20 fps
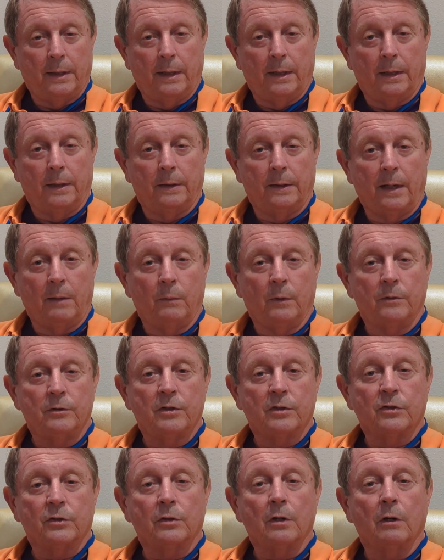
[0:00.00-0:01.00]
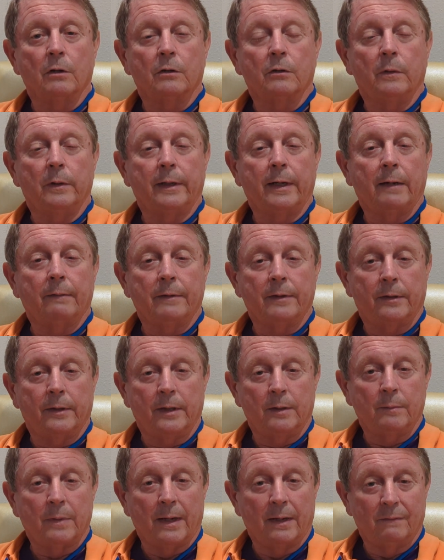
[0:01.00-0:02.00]
and they would just start doing
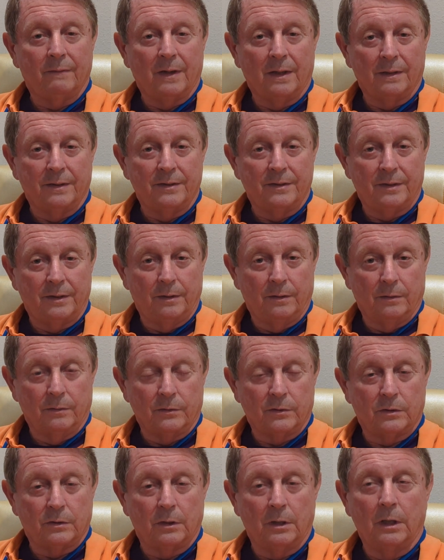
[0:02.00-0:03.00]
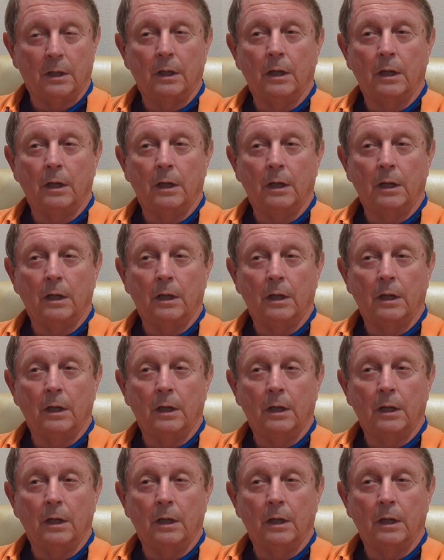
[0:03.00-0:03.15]
everything by volunteers.